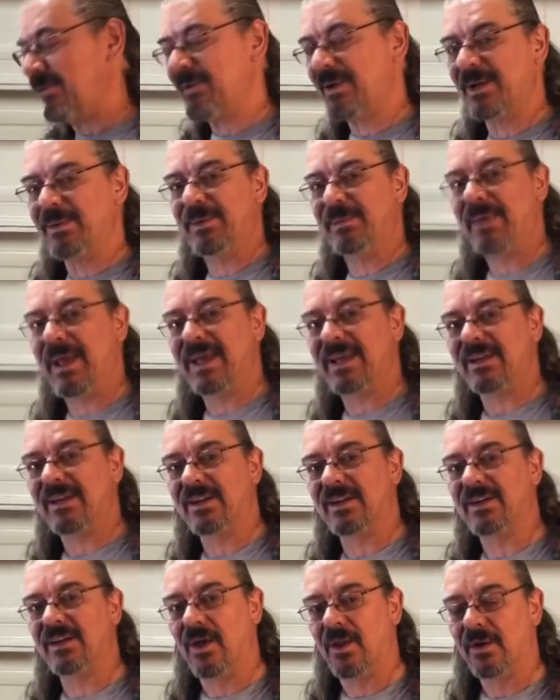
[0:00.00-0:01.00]
we're going to be making
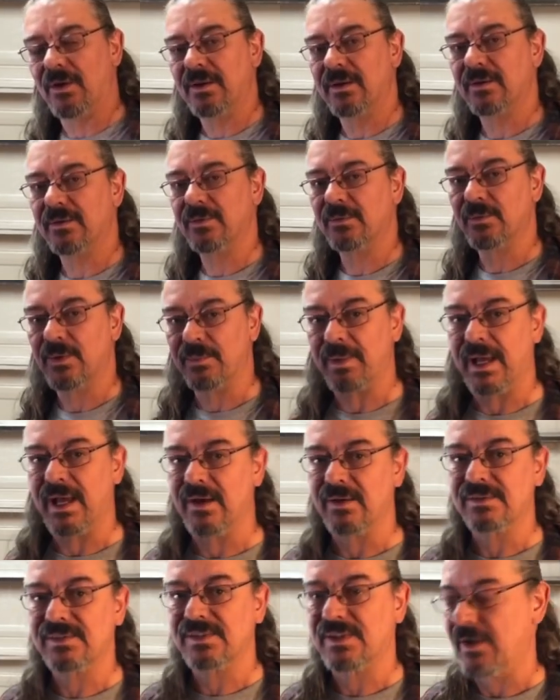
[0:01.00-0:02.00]
a color, one of my
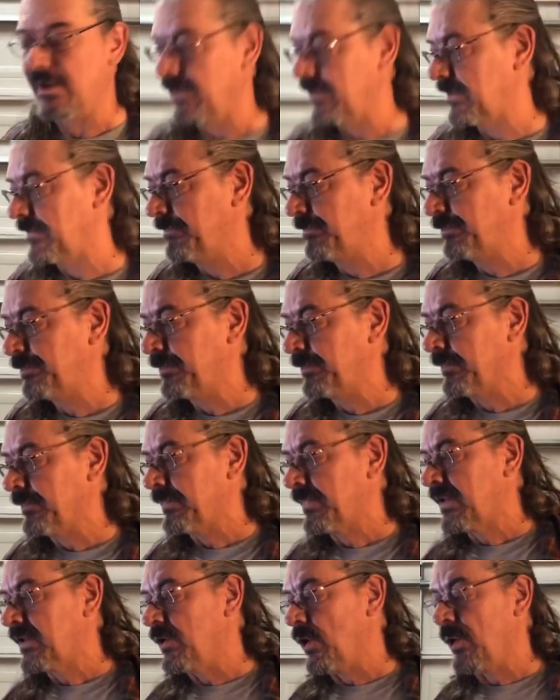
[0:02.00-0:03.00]
house colors,
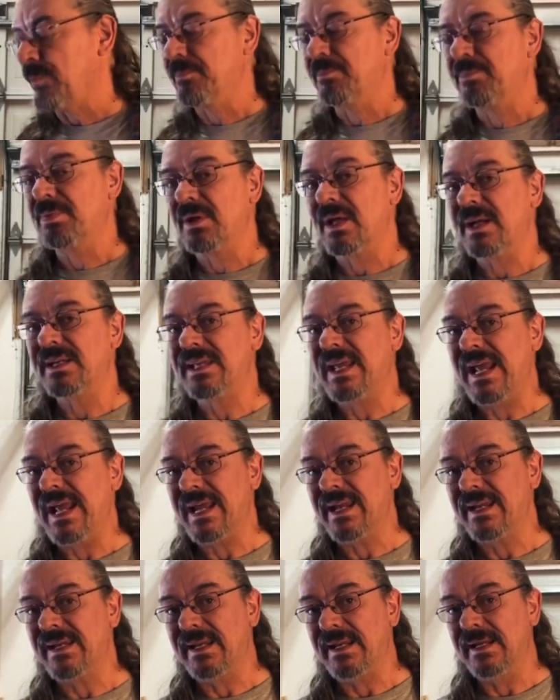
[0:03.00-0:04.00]
called Blood
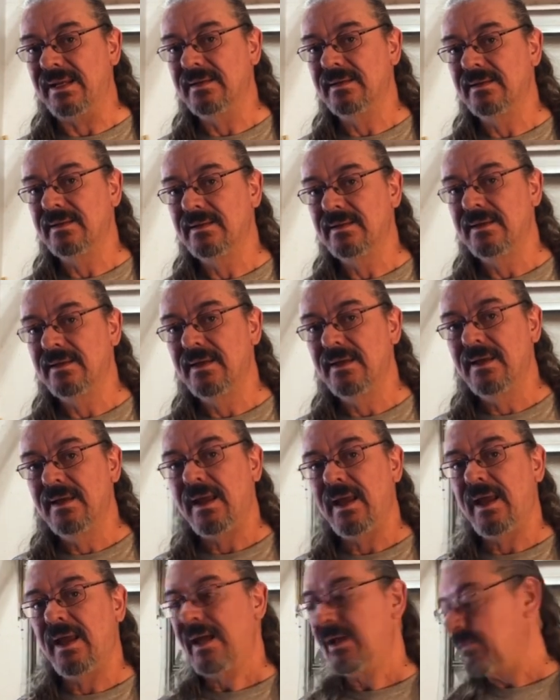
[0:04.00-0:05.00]
Candy.
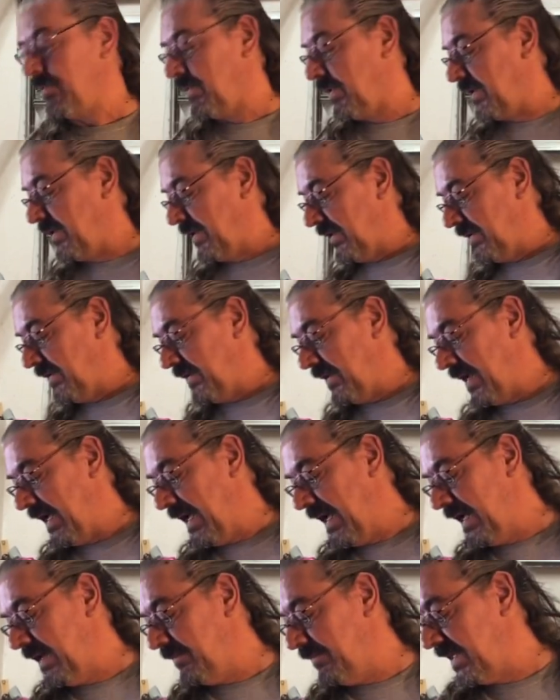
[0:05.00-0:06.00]
And we're going to,
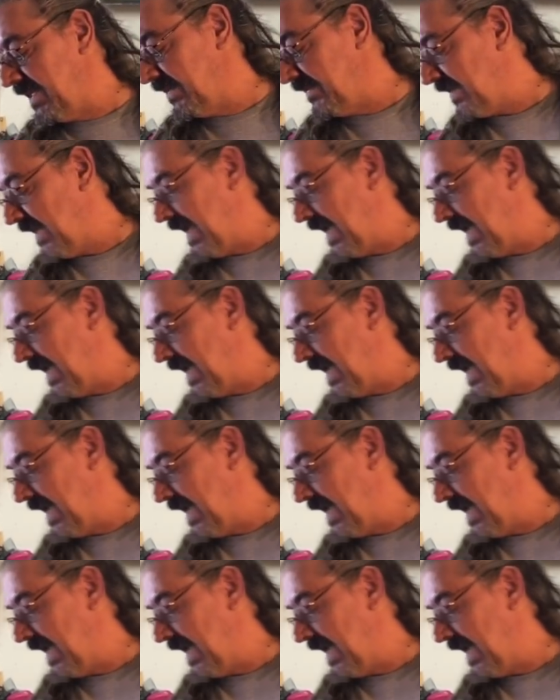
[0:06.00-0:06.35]
and because I